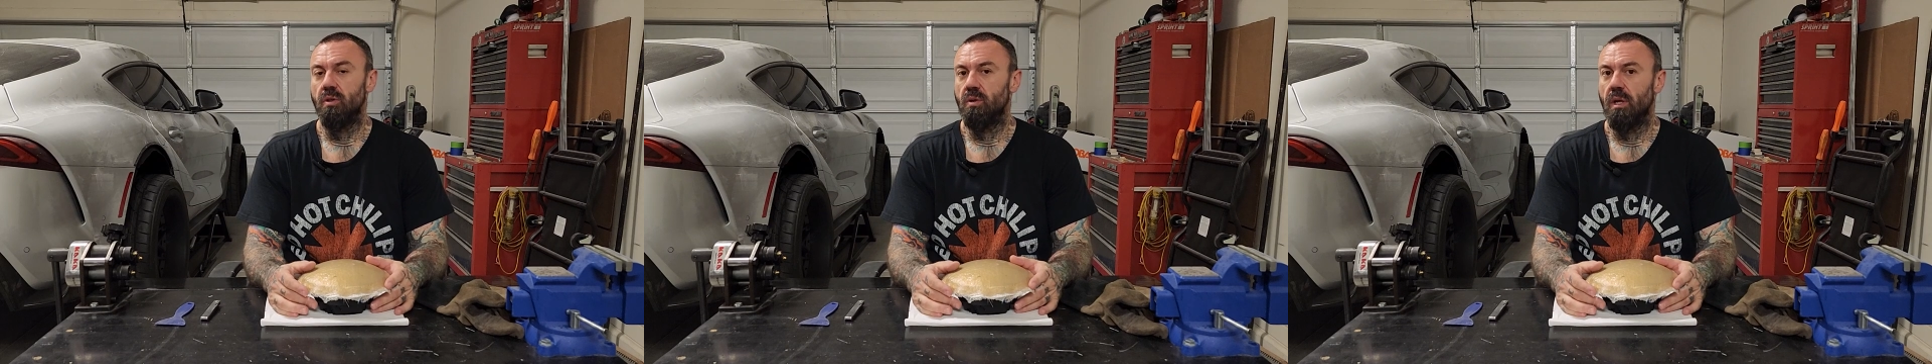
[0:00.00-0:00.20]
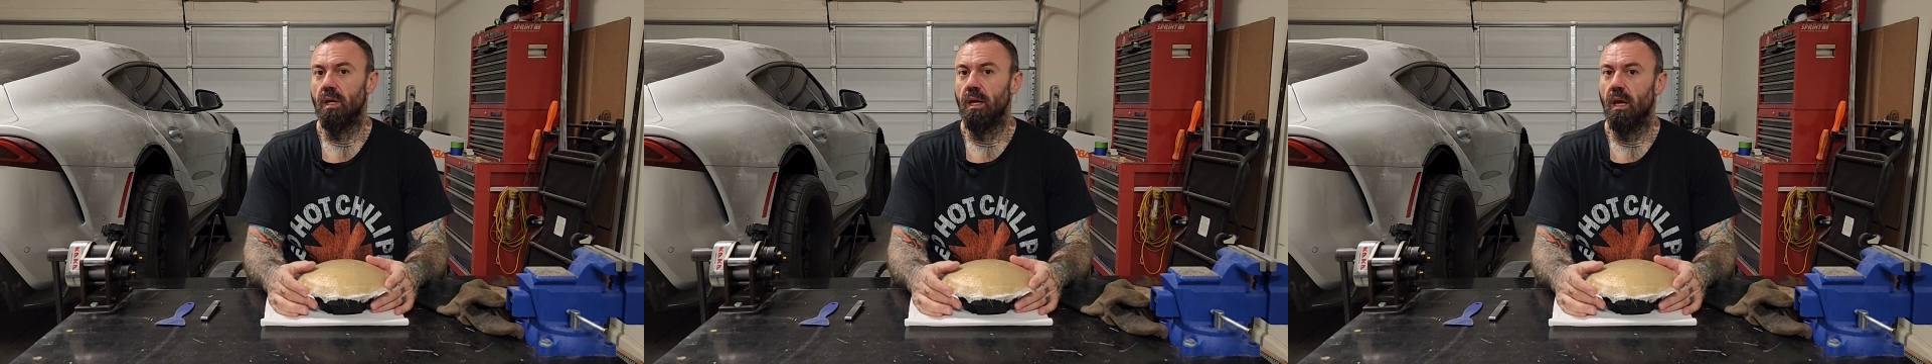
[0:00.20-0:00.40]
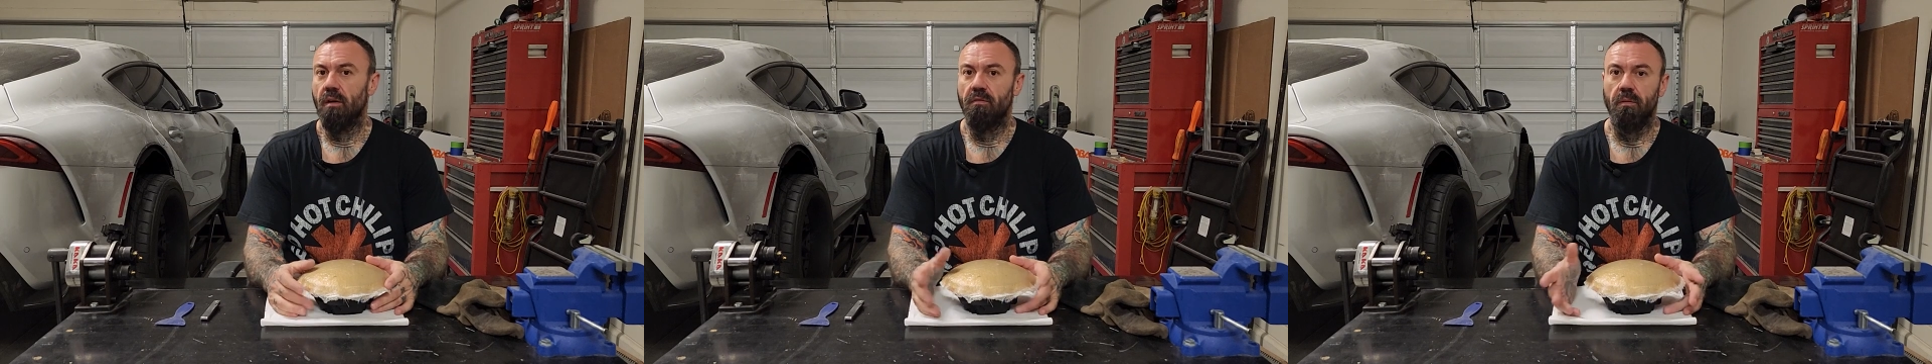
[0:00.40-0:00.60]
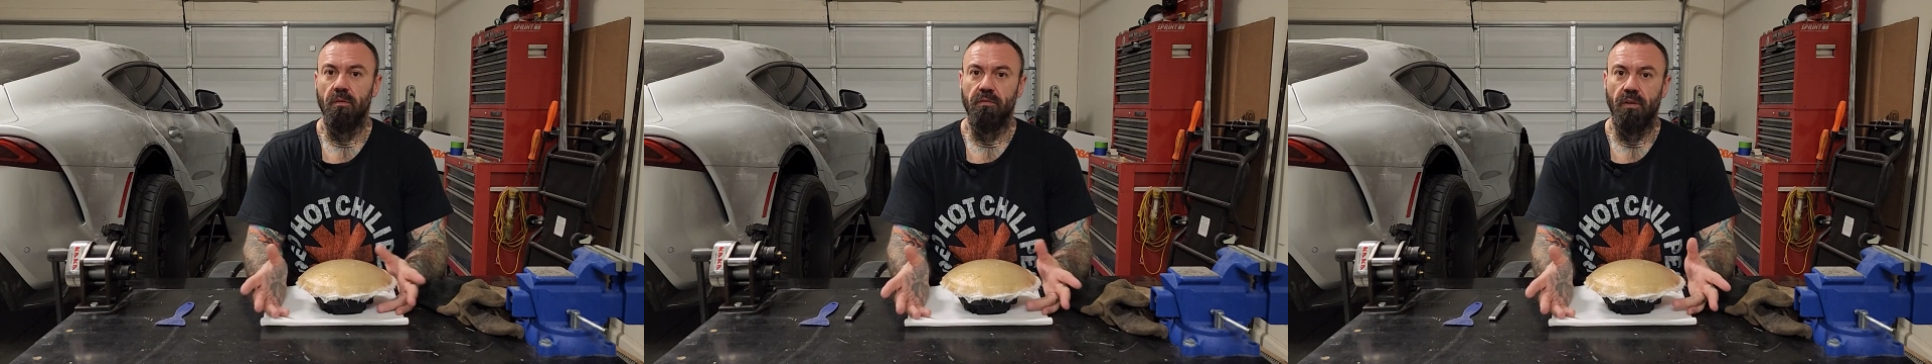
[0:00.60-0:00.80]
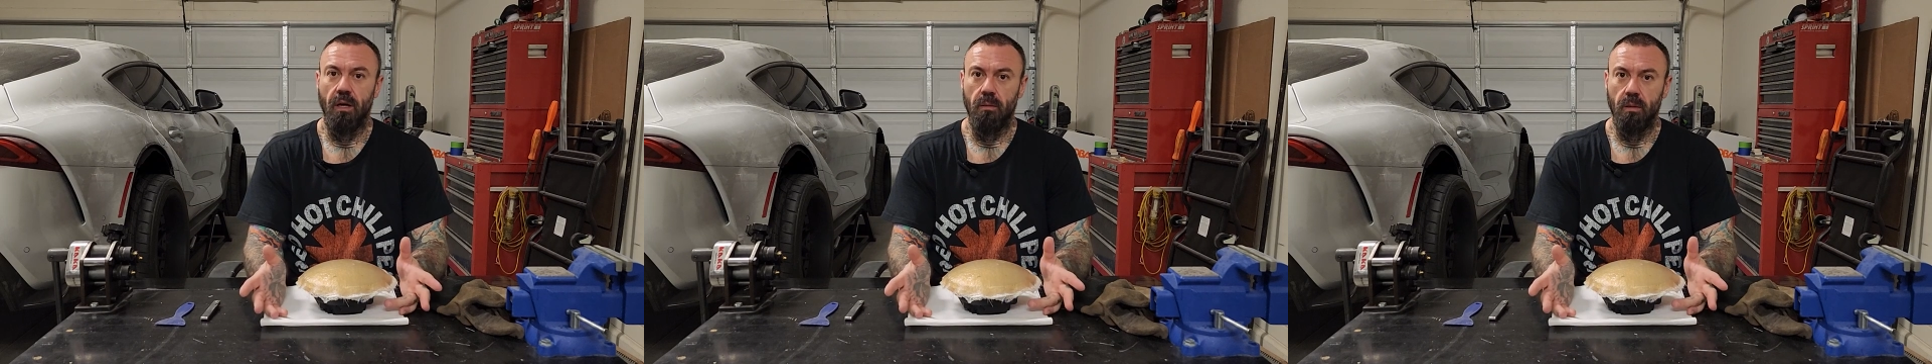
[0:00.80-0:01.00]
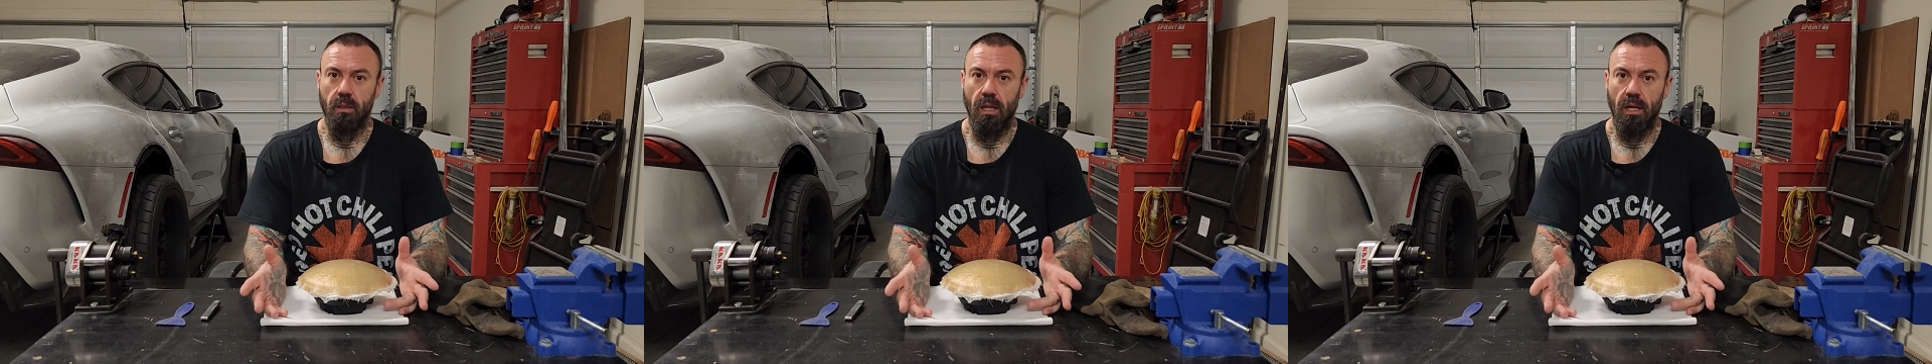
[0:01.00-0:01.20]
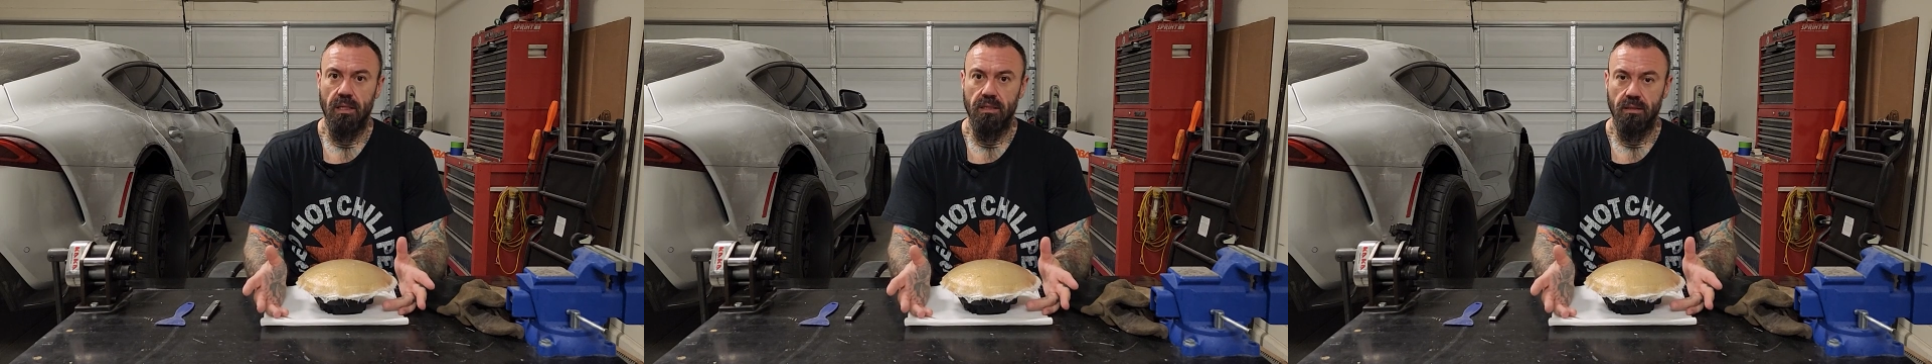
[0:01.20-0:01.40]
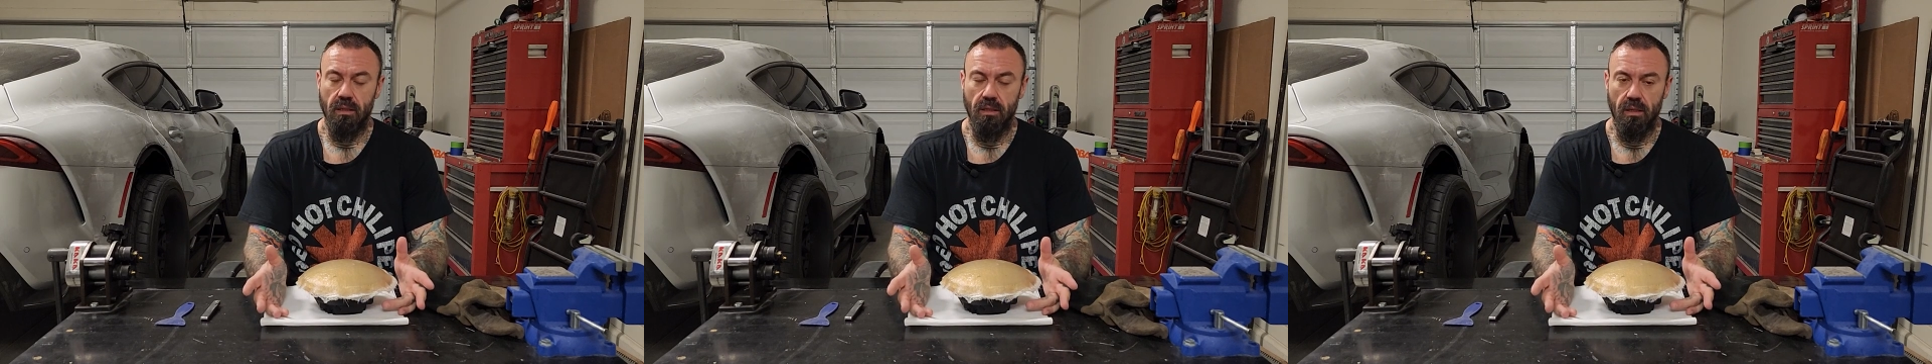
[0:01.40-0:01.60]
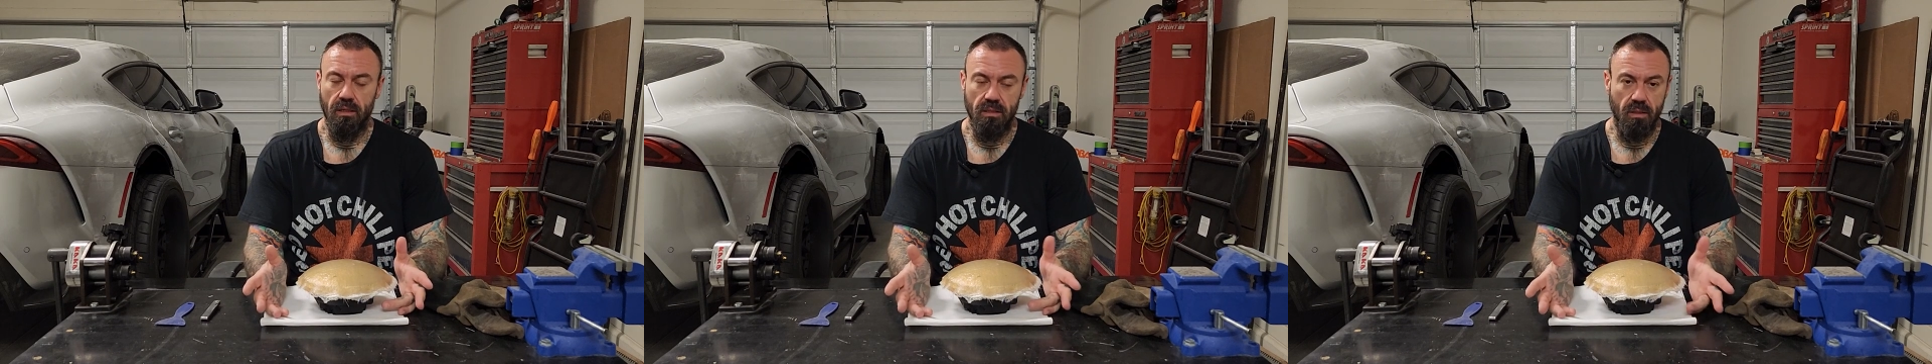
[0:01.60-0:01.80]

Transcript: you can get from a fiberglass uh,